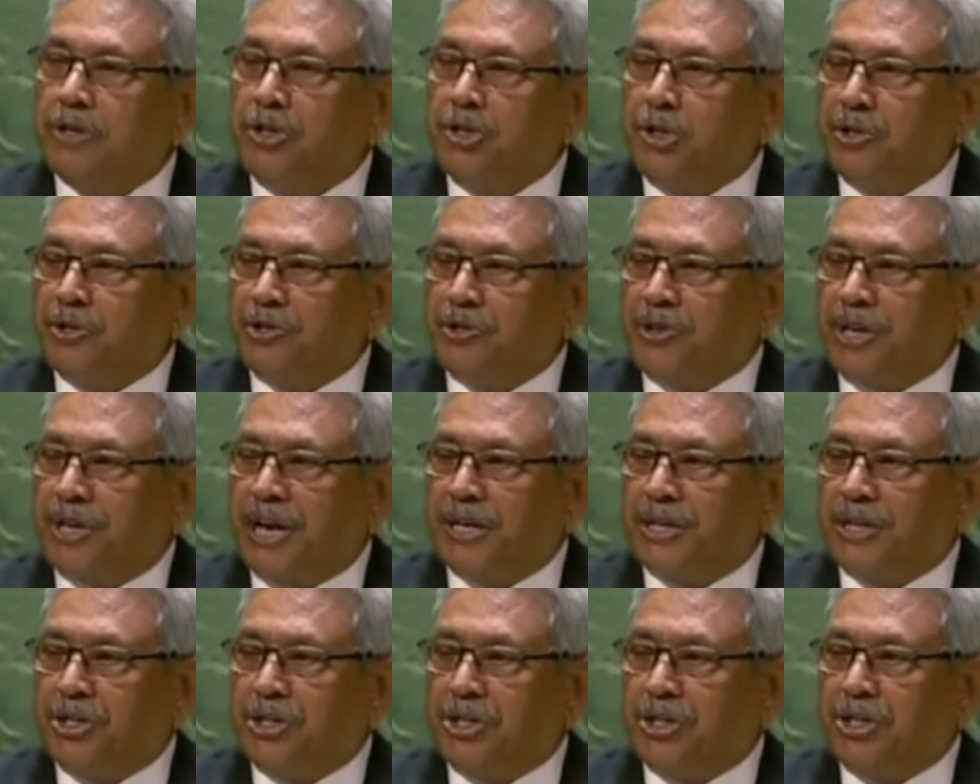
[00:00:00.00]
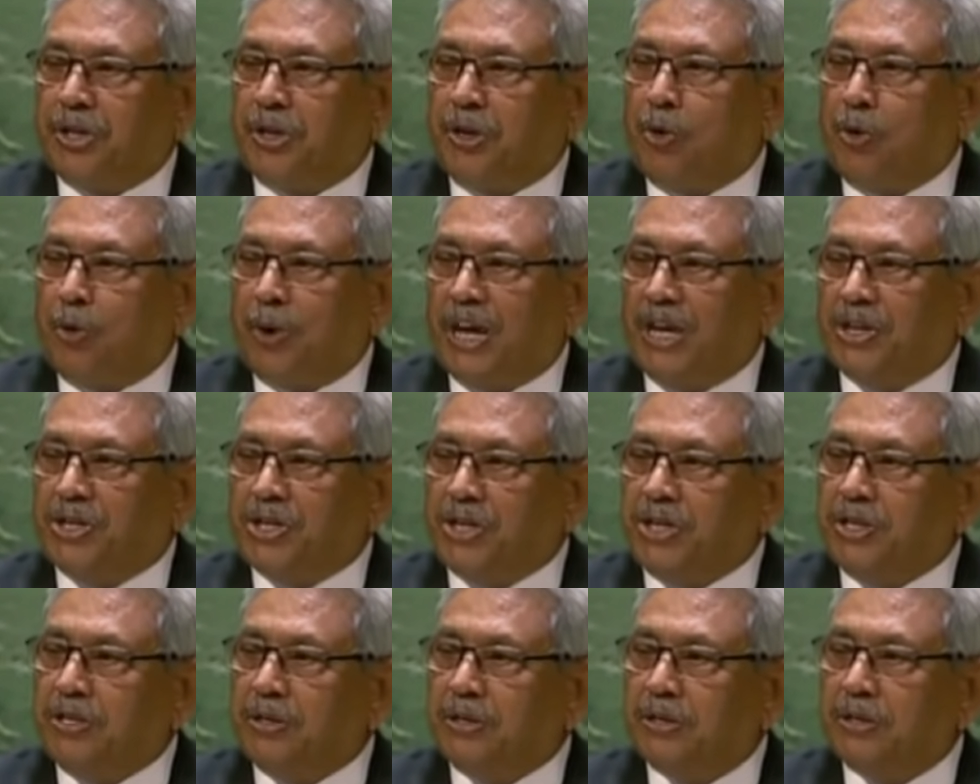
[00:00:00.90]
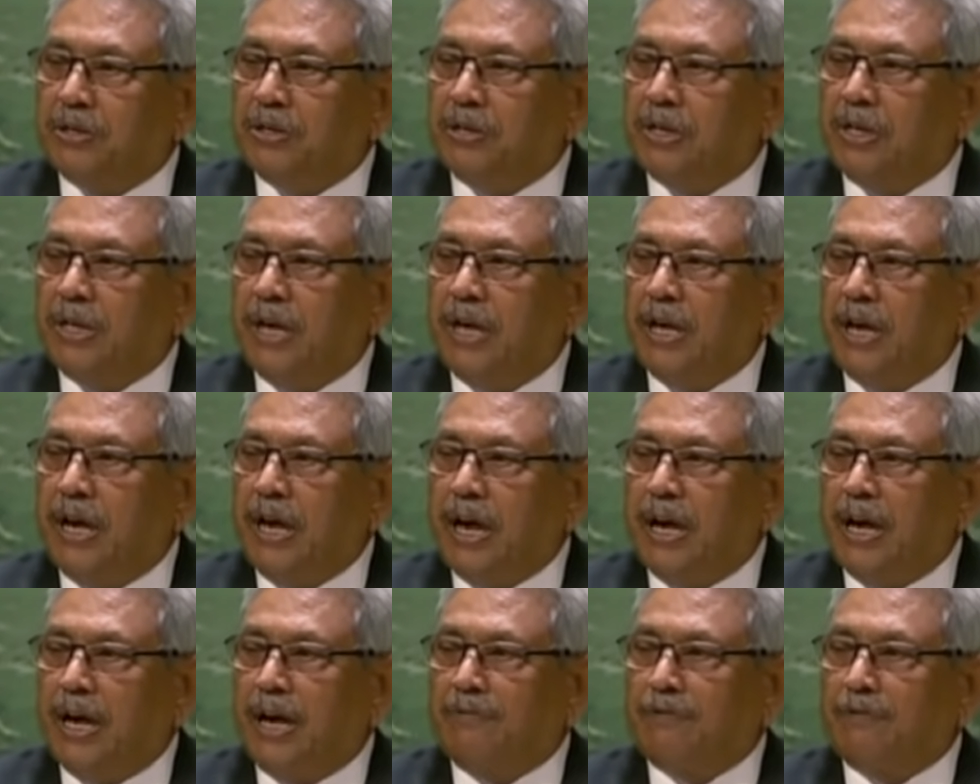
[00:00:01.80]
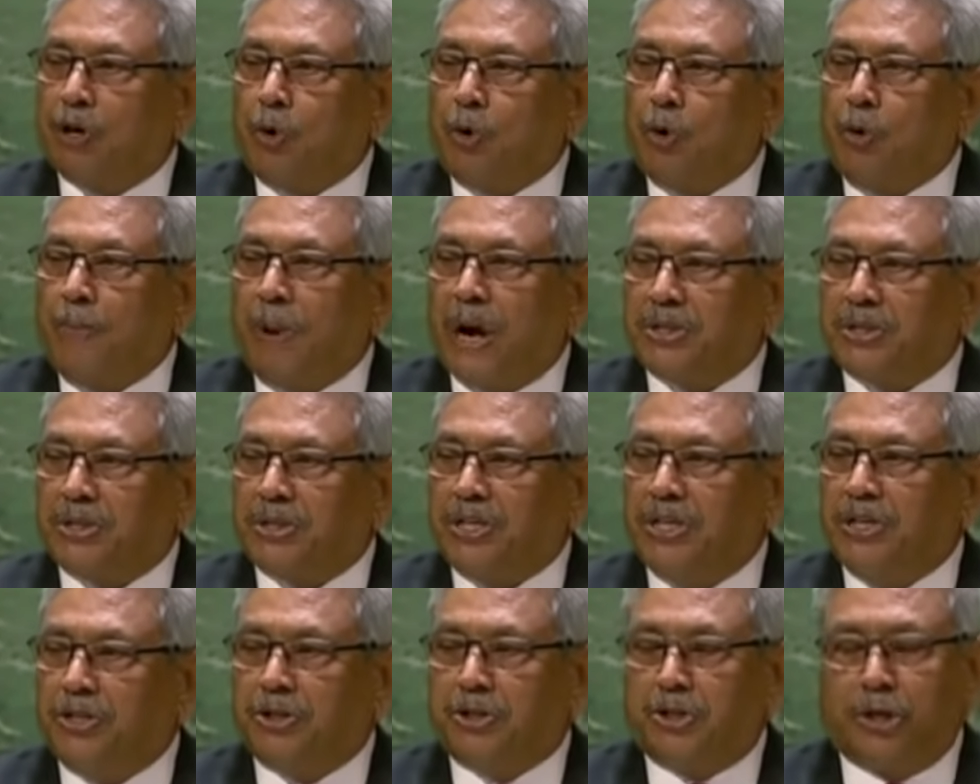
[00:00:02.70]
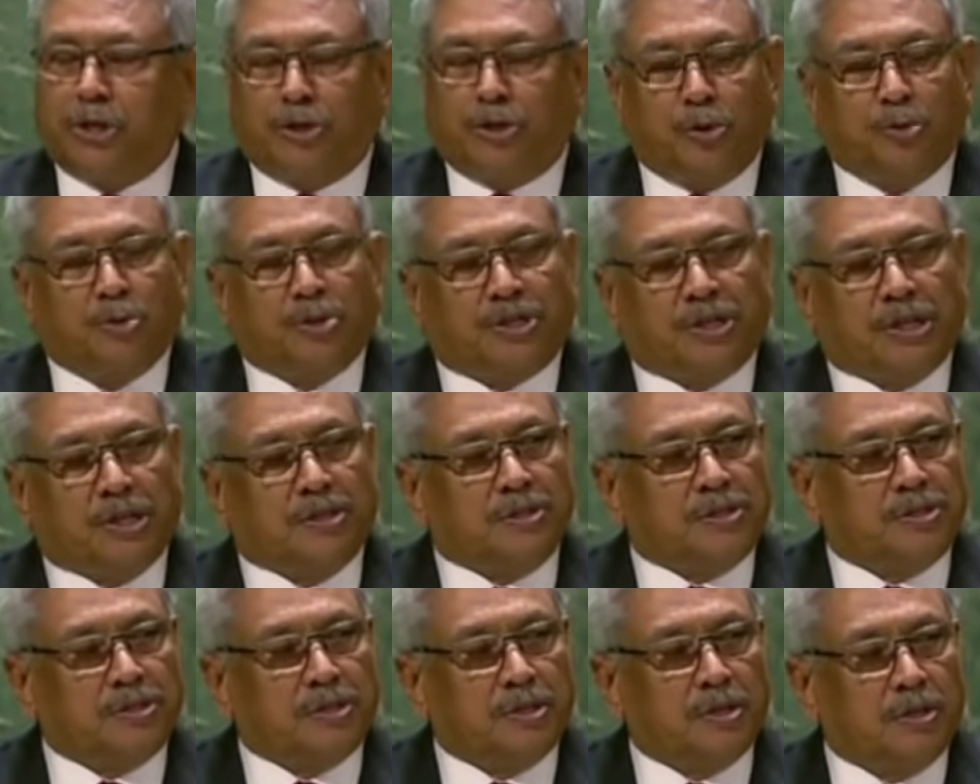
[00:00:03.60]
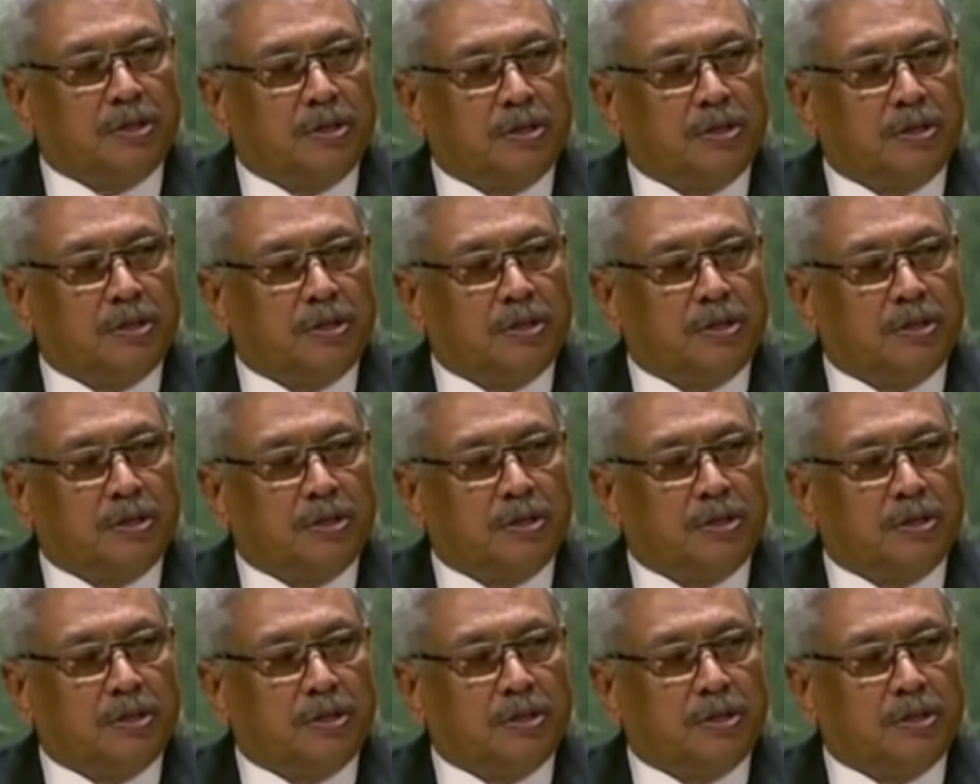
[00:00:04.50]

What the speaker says: geostrategic location and our robust institutions,